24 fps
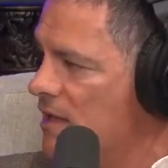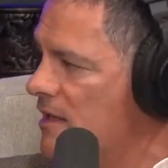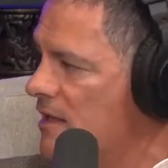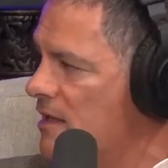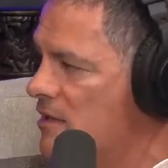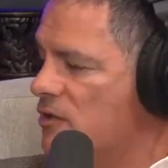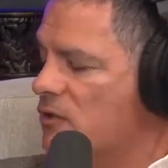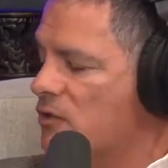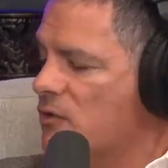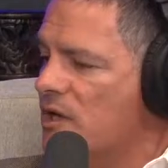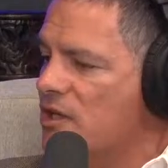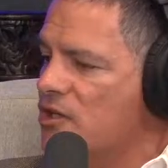
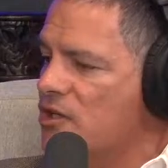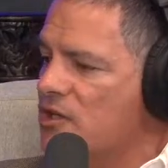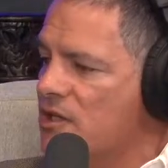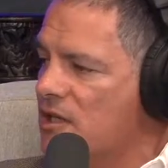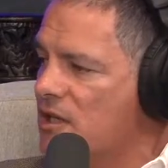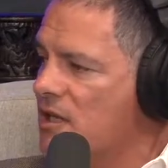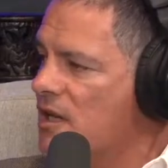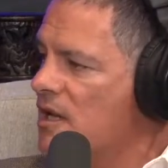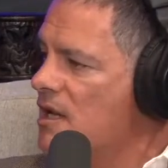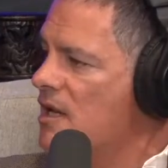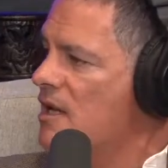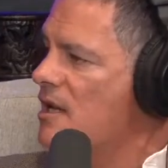
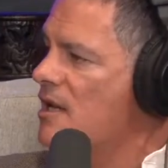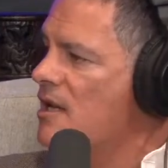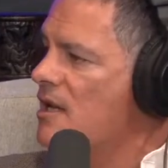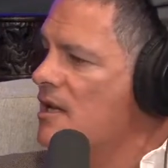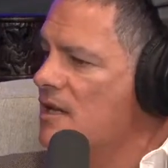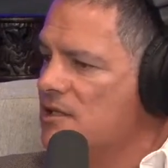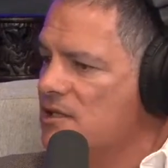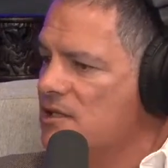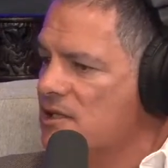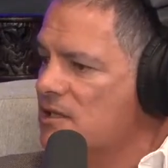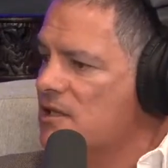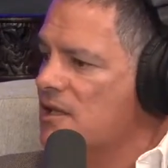integration,
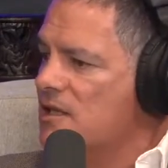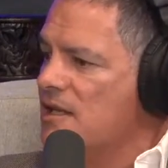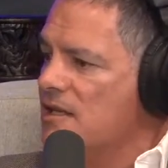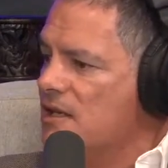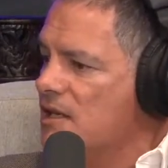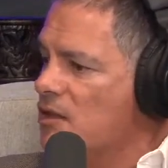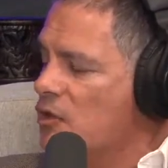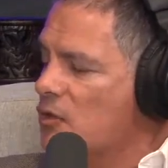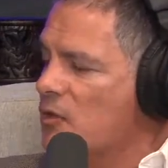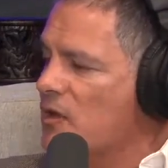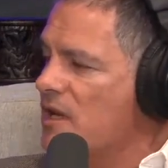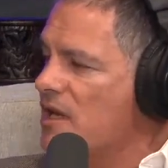just
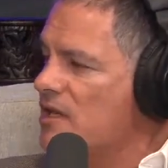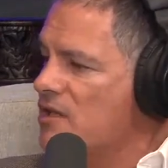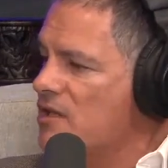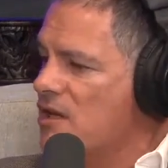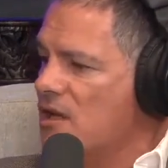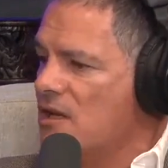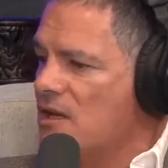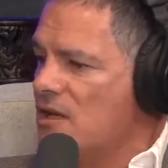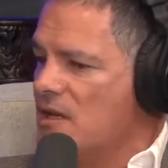it create